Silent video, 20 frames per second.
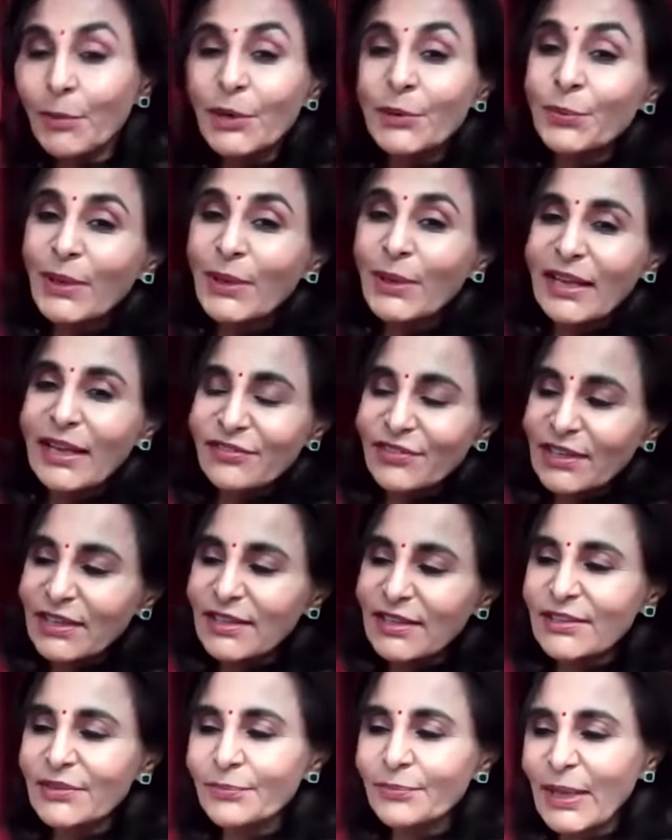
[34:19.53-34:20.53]
but we have
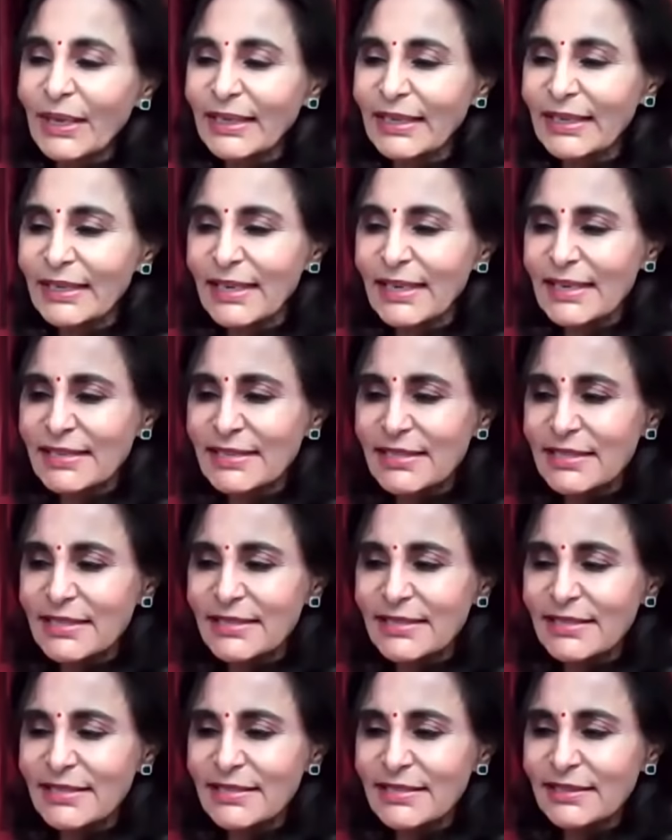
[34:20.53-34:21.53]
learned many
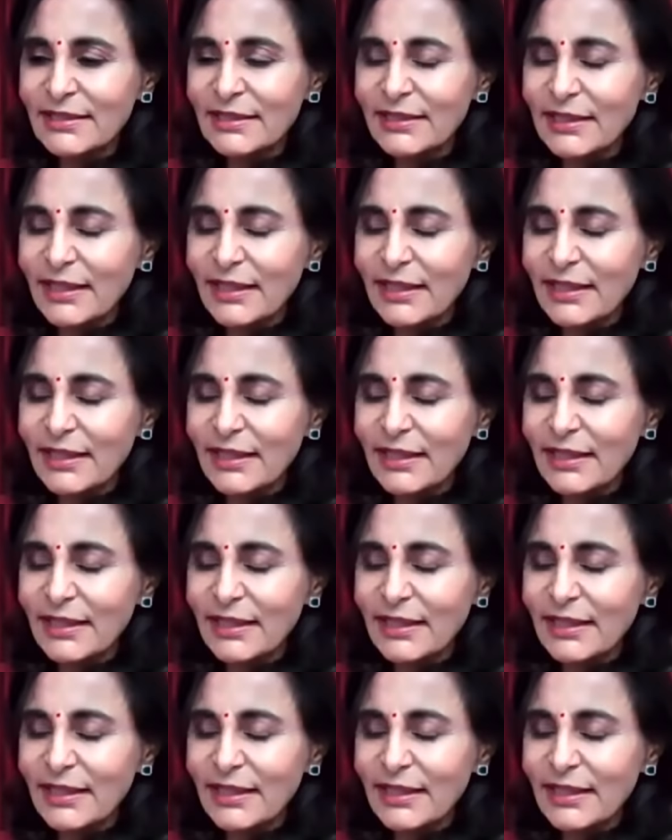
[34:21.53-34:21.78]
lessons.